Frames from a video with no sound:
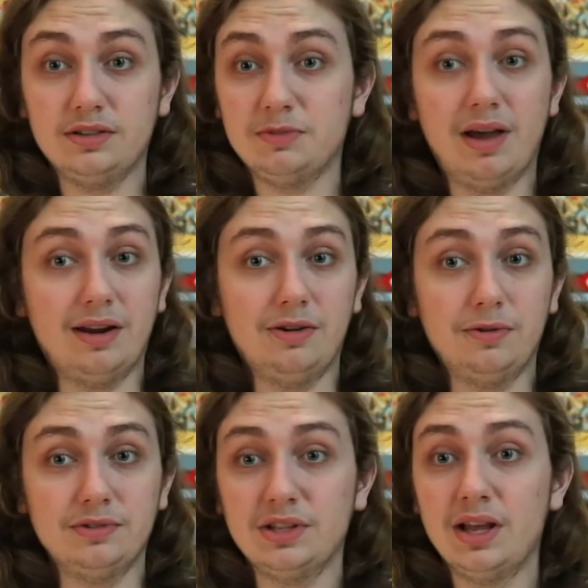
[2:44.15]

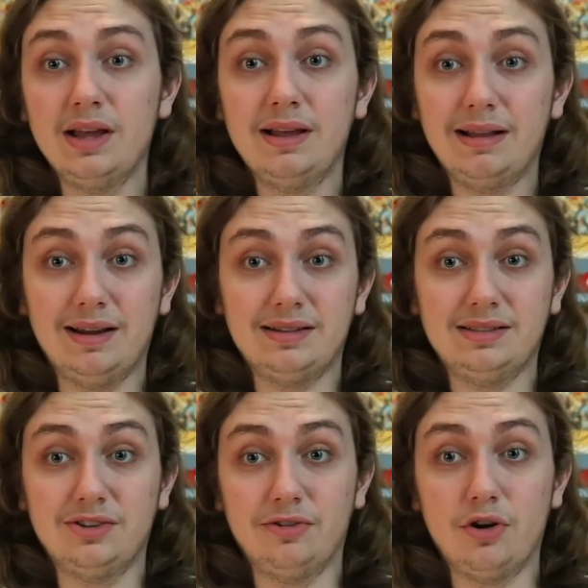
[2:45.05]
Meadows got his
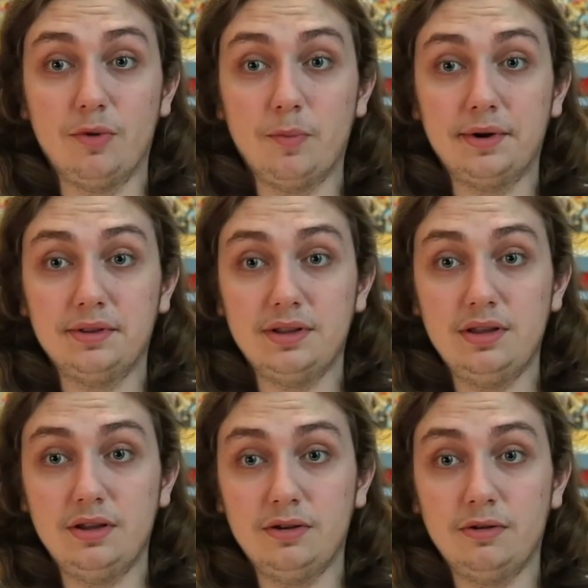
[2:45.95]
3rd home run of the
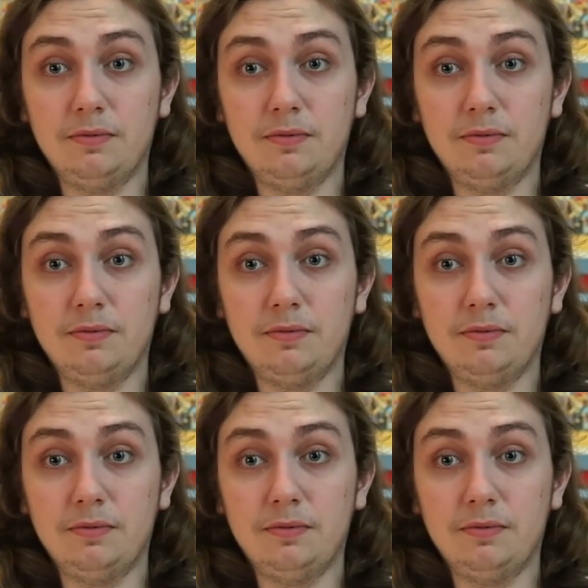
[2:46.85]
year.